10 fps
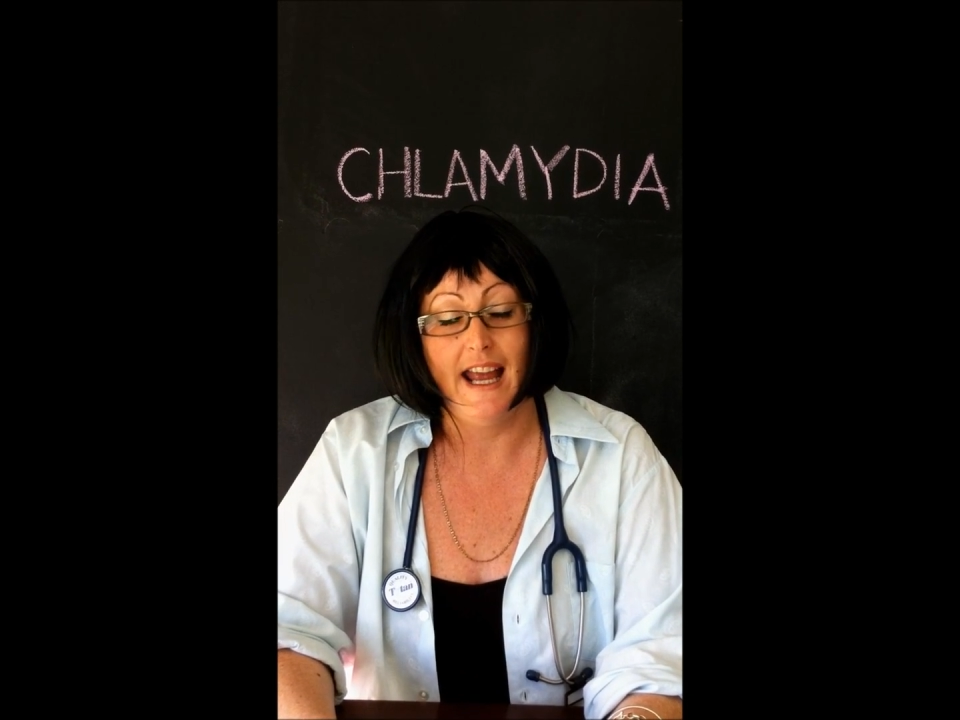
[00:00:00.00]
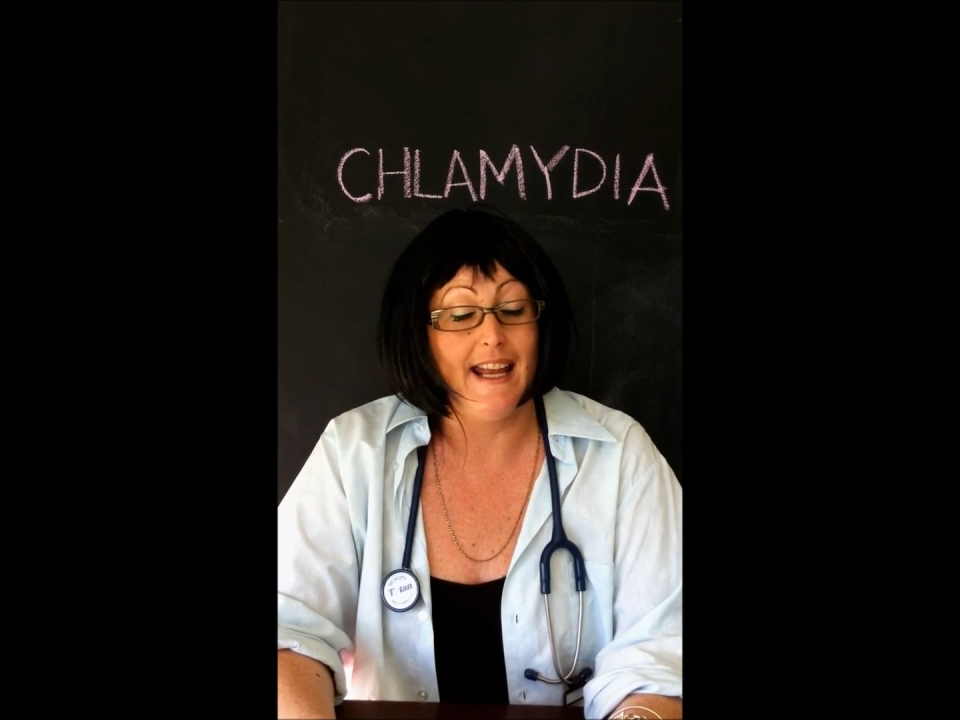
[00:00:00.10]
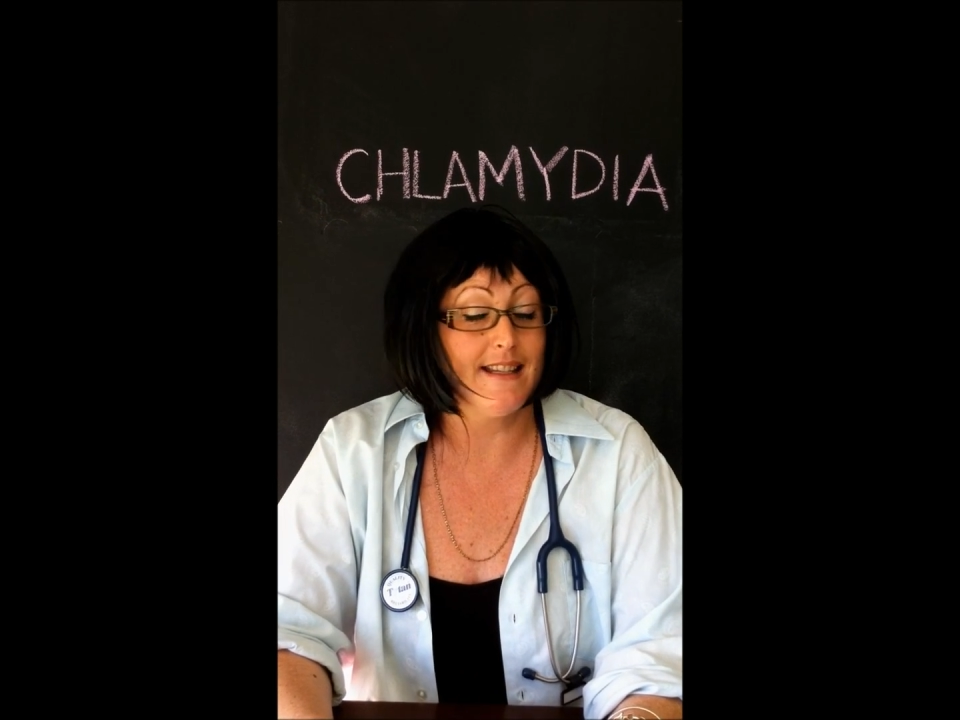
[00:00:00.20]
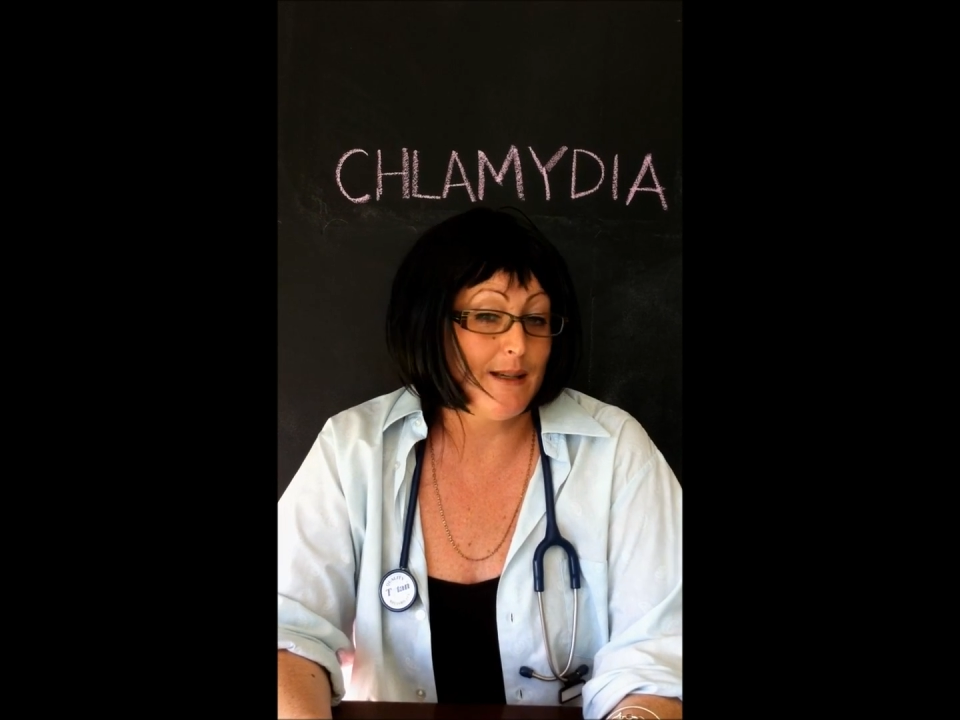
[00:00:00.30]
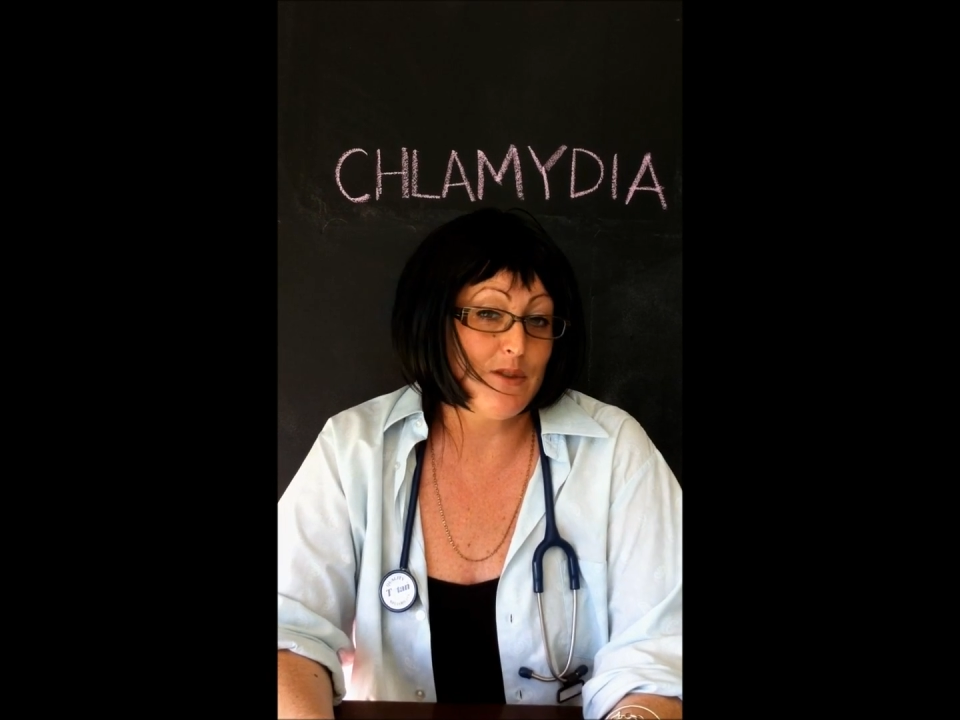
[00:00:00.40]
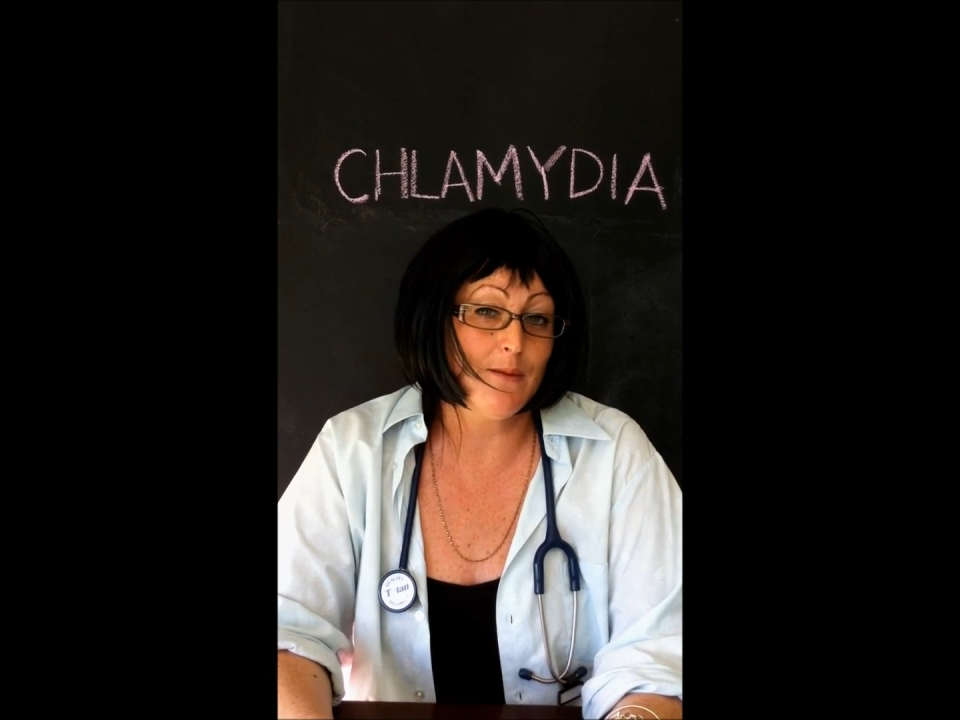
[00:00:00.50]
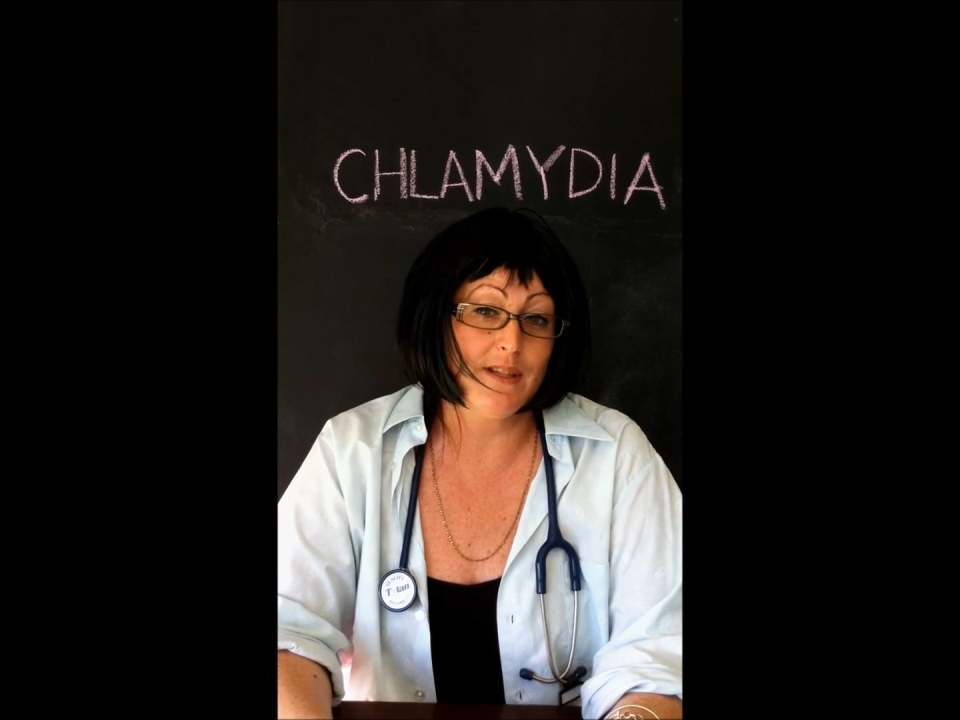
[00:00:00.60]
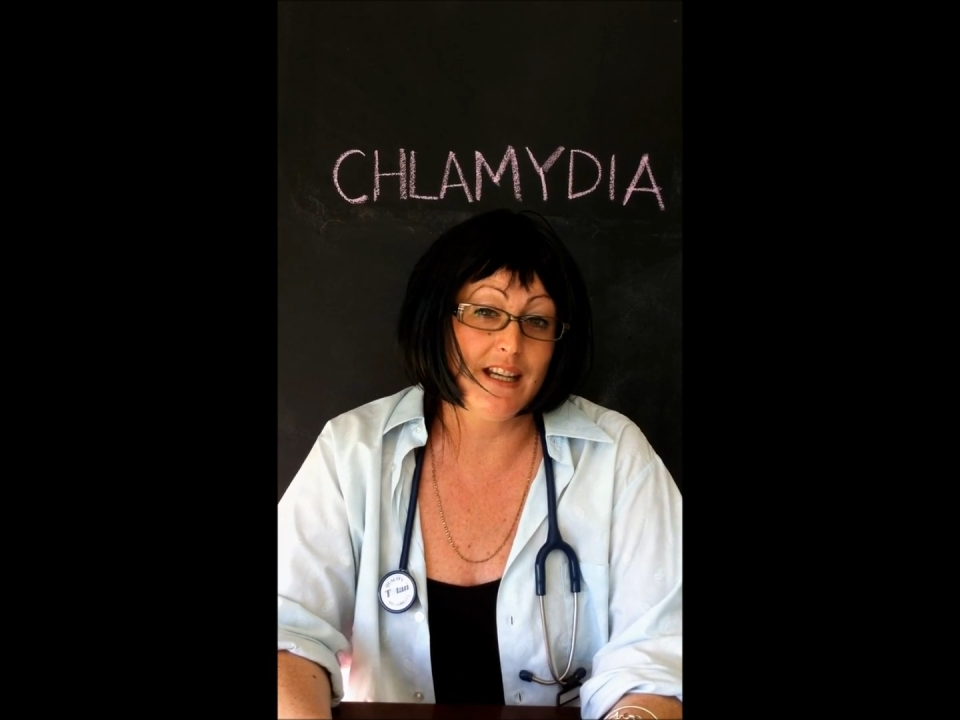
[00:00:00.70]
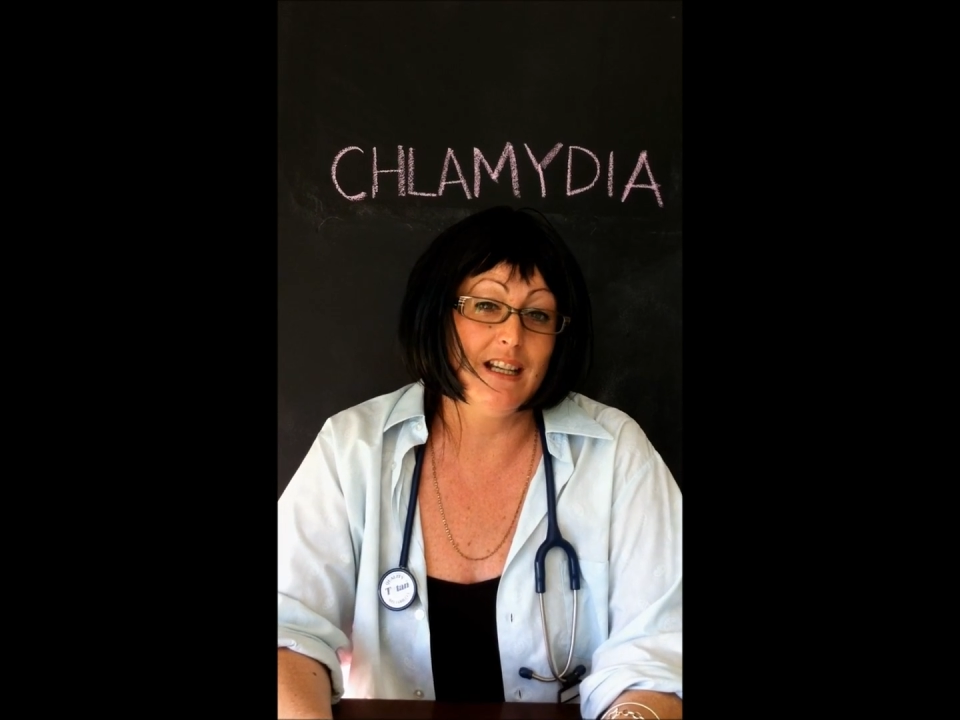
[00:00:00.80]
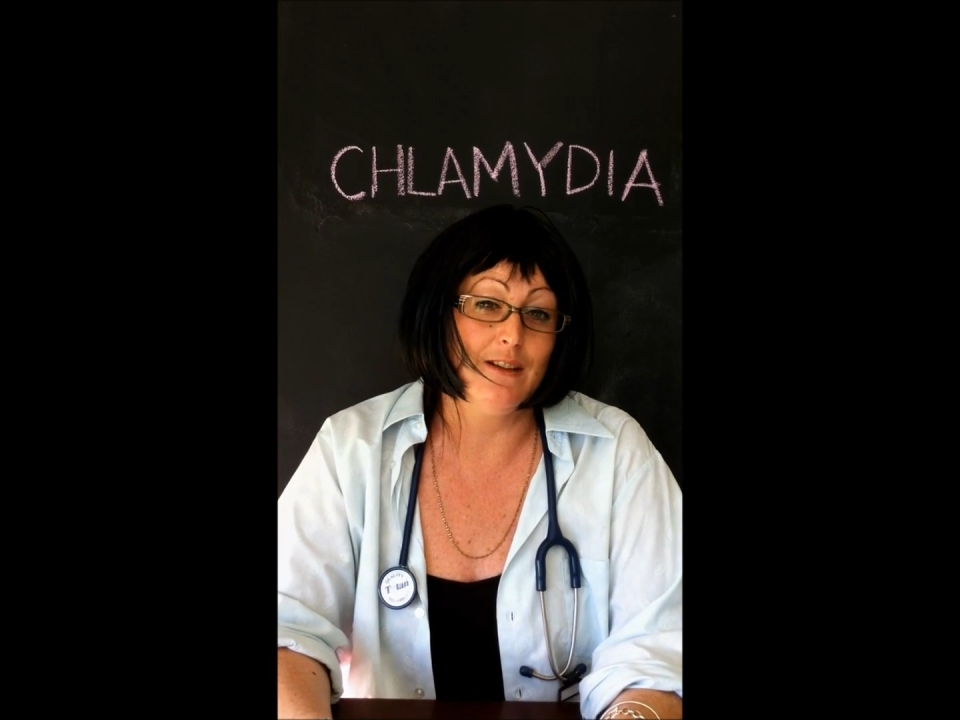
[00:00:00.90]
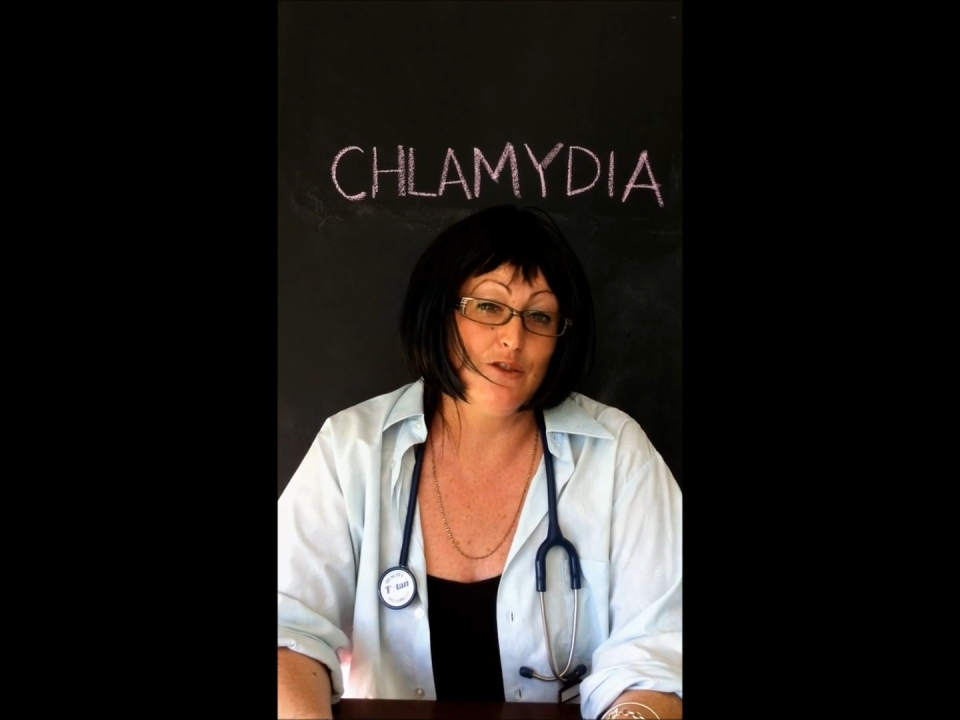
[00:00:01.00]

and sometimes they can